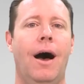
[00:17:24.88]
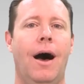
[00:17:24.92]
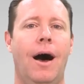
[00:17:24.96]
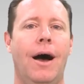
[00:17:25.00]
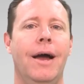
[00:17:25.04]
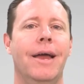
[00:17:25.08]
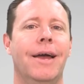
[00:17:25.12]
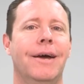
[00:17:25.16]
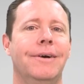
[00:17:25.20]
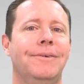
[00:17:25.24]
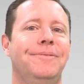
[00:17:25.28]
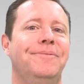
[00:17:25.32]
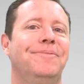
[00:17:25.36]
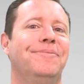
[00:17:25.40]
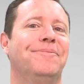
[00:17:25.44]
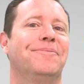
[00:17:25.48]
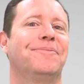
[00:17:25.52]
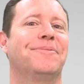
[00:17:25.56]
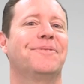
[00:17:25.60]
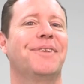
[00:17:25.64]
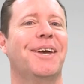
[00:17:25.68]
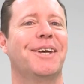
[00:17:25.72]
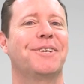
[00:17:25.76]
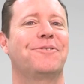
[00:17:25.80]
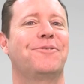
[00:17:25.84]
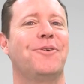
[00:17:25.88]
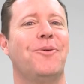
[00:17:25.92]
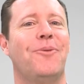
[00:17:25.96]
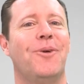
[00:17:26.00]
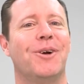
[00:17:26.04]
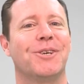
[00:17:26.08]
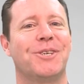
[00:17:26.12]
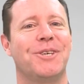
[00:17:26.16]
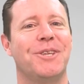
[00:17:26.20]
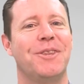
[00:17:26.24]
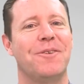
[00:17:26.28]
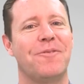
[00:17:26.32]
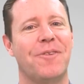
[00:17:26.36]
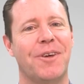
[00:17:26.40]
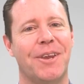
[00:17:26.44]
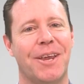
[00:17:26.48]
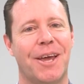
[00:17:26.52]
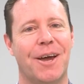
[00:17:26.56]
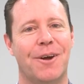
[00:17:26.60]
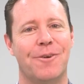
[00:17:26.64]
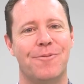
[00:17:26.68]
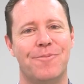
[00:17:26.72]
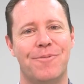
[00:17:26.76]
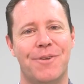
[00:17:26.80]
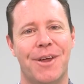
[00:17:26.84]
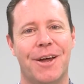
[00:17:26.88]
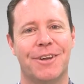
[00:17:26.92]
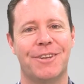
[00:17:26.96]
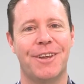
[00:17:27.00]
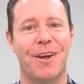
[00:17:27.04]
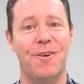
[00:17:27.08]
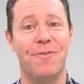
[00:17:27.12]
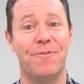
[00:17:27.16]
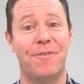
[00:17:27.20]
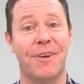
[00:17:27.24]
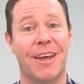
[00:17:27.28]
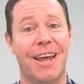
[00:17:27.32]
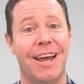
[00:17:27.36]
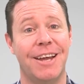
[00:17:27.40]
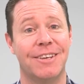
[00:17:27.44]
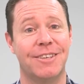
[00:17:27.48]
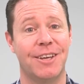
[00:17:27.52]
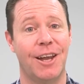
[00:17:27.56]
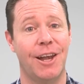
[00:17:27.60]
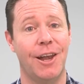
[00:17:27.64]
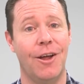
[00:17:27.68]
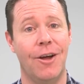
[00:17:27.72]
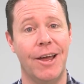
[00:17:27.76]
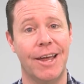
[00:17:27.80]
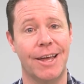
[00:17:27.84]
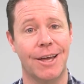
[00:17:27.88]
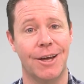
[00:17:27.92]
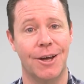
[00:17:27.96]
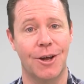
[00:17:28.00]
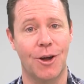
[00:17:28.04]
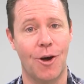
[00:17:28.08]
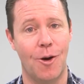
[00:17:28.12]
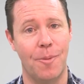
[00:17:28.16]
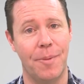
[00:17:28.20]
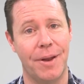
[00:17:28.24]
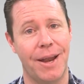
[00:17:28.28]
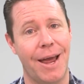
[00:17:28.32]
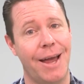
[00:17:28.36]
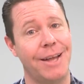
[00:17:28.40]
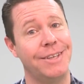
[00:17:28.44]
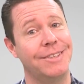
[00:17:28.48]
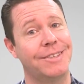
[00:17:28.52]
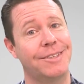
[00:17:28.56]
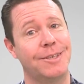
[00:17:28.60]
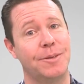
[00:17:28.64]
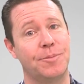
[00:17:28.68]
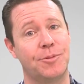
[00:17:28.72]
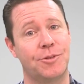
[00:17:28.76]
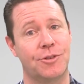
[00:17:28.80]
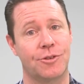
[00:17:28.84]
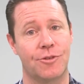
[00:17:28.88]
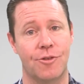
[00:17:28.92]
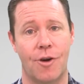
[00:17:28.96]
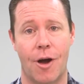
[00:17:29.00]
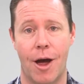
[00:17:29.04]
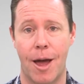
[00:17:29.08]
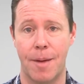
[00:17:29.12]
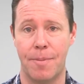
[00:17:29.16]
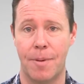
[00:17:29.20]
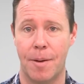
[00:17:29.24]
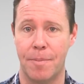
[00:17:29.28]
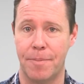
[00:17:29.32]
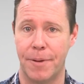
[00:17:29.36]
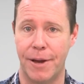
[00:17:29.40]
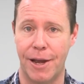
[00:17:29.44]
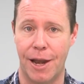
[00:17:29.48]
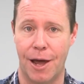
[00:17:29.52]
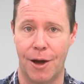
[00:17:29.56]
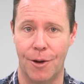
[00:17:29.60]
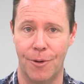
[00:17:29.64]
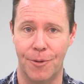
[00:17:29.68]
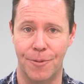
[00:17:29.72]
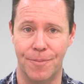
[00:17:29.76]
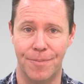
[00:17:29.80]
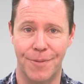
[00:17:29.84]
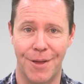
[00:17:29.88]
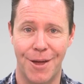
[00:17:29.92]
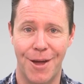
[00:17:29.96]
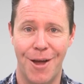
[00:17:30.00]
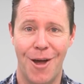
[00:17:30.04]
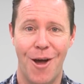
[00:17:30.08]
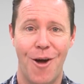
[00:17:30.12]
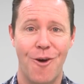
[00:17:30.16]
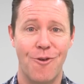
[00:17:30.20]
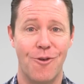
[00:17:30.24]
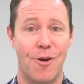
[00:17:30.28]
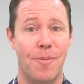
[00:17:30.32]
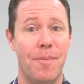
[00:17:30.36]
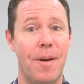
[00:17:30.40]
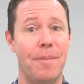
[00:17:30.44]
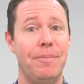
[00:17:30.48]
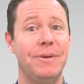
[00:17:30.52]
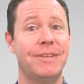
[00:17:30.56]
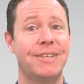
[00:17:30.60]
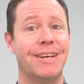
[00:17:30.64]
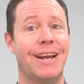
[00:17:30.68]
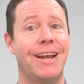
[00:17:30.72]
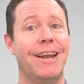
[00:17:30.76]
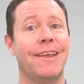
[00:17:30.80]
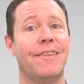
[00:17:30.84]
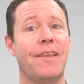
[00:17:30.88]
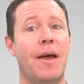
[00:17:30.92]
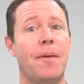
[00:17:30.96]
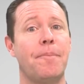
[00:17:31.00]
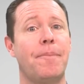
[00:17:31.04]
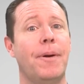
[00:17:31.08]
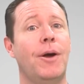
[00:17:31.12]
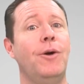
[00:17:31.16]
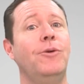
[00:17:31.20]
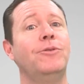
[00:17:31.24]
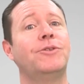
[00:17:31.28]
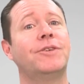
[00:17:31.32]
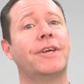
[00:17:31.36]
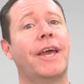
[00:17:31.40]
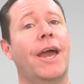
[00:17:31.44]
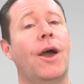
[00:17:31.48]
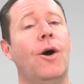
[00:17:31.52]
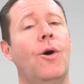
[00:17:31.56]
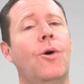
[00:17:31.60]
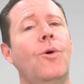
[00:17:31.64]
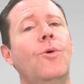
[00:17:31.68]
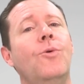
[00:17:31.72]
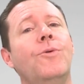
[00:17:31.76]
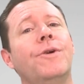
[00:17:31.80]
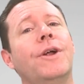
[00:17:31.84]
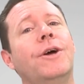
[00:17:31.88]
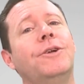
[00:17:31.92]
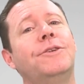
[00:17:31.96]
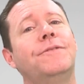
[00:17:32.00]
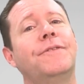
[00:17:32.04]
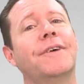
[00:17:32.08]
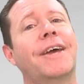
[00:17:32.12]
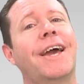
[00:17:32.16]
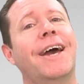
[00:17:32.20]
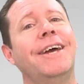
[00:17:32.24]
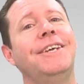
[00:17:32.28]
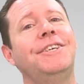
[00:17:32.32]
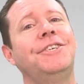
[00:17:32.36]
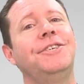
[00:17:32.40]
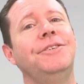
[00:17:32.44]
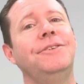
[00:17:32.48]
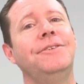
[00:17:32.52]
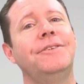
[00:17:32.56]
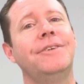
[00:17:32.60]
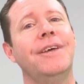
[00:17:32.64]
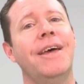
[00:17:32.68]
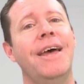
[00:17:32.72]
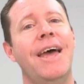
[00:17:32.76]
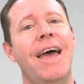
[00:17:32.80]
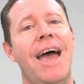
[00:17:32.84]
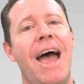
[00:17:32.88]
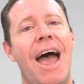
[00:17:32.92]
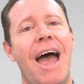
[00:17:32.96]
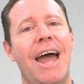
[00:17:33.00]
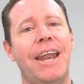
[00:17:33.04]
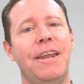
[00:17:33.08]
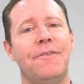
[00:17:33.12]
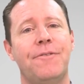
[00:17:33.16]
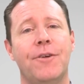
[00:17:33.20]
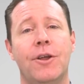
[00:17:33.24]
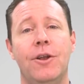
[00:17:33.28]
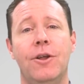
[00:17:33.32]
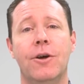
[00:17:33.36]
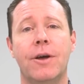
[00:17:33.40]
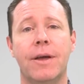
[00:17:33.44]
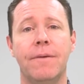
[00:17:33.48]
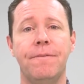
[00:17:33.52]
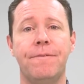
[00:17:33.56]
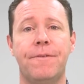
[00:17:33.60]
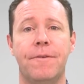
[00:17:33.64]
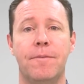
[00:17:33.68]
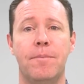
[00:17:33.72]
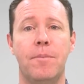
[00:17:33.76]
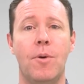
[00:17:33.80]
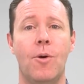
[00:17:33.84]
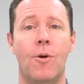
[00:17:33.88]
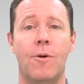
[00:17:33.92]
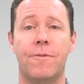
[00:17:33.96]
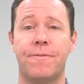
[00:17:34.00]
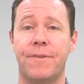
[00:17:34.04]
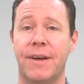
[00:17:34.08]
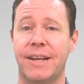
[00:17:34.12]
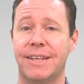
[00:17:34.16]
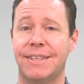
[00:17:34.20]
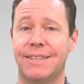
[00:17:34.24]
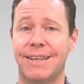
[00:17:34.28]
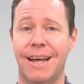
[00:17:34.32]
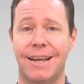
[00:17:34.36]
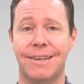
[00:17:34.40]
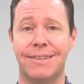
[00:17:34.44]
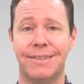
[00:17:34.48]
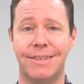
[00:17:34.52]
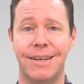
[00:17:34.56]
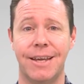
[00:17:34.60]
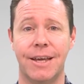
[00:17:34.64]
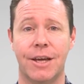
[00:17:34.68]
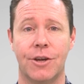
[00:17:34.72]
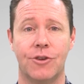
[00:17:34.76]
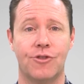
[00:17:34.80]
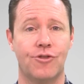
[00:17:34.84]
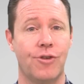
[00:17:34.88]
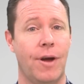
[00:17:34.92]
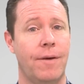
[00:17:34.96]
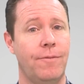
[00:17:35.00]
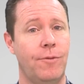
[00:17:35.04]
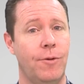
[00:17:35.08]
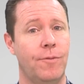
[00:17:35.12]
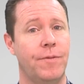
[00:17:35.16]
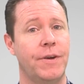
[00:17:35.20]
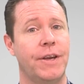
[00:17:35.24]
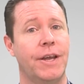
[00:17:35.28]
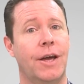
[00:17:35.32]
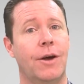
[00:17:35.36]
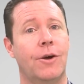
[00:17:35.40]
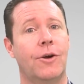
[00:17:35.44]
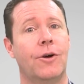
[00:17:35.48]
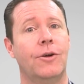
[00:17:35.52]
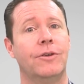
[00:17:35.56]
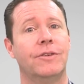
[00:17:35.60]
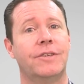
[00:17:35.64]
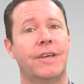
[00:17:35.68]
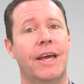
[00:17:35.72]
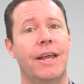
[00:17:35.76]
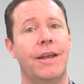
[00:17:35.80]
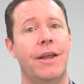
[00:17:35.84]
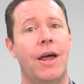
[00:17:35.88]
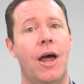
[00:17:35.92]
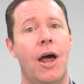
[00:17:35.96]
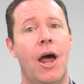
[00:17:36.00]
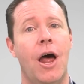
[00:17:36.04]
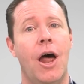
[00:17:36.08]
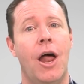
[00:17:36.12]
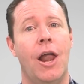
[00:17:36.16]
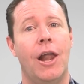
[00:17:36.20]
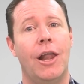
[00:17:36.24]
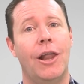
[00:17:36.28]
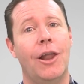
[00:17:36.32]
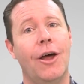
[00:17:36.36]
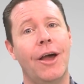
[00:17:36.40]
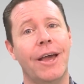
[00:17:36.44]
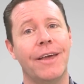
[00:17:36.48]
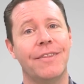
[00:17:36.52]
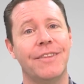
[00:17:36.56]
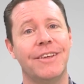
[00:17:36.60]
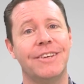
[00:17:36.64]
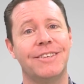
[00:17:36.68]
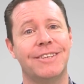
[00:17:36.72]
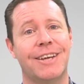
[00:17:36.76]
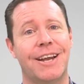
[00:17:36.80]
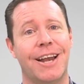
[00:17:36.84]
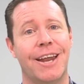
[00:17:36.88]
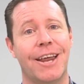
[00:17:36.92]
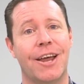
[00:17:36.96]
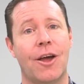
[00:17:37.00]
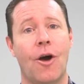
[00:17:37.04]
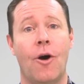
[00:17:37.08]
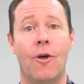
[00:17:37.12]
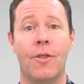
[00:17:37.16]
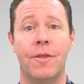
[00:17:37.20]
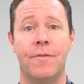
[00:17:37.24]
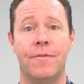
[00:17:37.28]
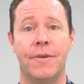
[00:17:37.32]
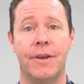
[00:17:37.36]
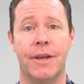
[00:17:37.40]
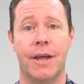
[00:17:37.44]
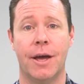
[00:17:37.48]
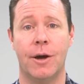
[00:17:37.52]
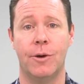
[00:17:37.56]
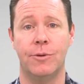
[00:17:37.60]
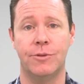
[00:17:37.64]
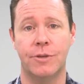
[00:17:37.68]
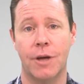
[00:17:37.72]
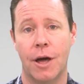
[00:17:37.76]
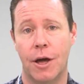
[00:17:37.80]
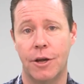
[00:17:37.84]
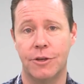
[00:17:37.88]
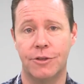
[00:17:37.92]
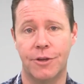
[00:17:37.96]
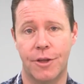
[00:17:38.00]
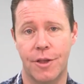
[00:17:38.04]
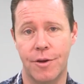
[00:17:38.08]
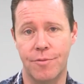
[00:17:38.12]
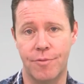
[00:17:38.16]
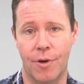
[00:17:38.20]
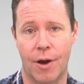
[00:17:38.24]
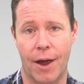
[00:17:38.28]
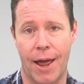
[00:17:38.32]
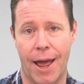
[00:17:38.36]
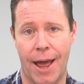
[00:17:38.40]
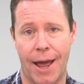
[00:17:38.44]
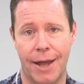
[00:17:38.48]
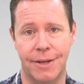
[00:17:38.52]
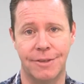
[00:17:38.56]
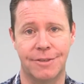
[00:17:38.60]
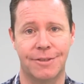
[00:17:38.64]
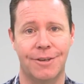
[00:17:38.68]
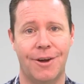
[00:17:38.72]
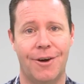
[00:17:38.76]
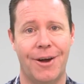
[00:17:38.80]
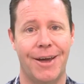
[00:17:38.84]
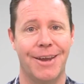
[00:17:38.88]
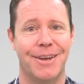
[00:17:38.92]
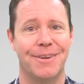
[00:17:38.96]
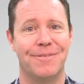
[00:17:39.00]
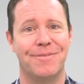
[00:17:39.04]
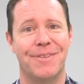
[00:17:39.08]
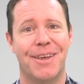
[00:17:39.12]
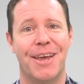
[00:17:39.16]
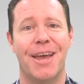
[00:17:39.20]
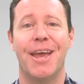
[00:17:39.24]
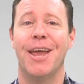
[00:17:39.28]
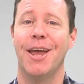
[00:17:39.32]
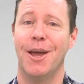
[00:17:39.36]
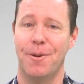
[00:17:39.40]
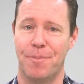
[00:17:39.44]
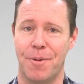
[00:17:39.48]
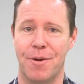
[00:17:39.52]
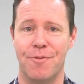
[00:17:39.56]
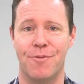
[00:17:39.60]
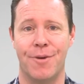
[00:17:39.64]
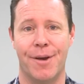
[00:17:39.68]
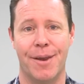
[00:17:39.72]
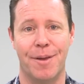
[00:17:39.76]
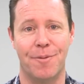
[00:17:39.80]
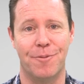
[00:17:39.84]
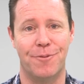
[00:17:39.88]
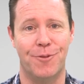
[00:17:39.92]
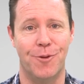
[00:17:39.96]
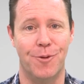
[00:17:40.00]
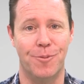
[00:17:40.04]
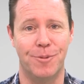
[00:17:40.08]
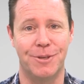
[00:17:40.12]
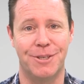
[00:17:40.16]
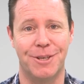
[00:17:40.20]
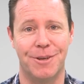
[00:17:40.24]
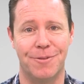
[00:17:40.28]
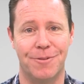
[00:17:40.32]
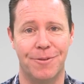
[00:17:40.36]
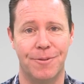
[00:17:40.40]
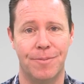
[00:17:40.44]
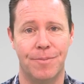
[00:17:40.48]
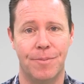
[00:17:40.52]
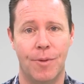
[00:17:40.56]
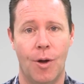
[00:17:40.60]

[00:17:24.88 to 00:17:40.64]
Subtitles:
Hiya, thanks for watching the video. Now don't forget to like, comment and subscribe below. Remember to click that bell to get all notifications, and if you're looking for more fantastic travel video content, like this click on the videos to the right hand side. It'll be really informative.